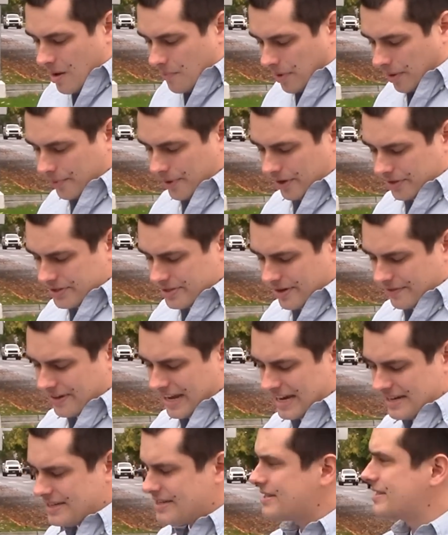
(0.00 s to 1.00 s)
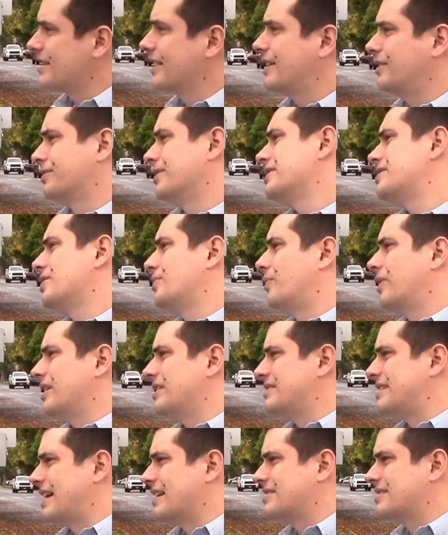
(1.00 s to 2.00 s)
but we also have cases like the recent one
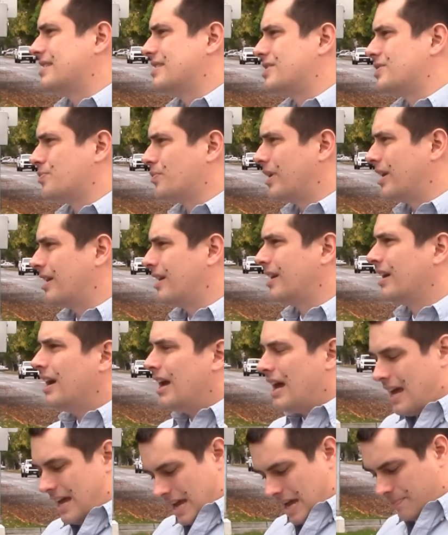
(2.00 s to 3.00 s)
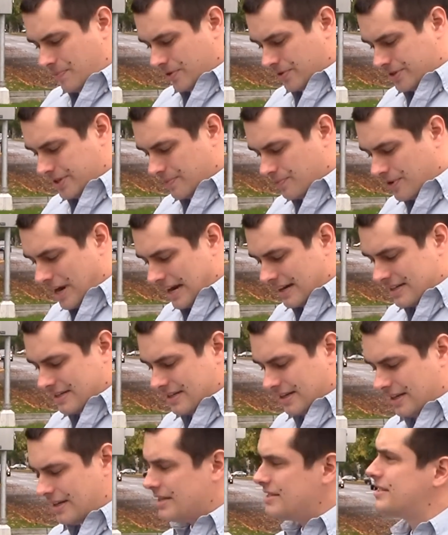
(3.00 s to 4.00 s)
in Texas where a person
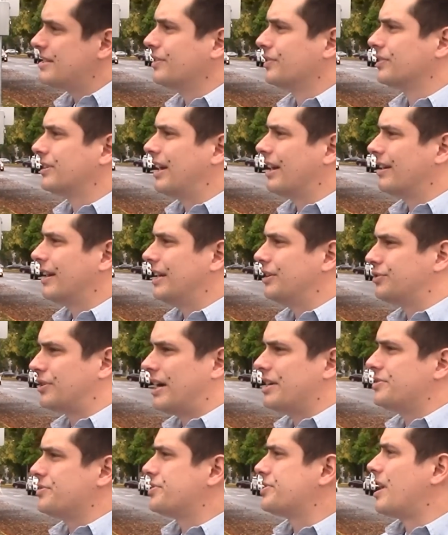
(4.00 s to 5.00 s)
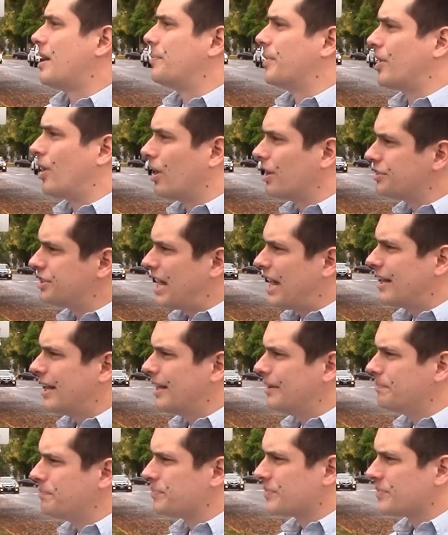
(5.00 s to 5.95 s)
practicing concealed carry tried to stop a carjacking,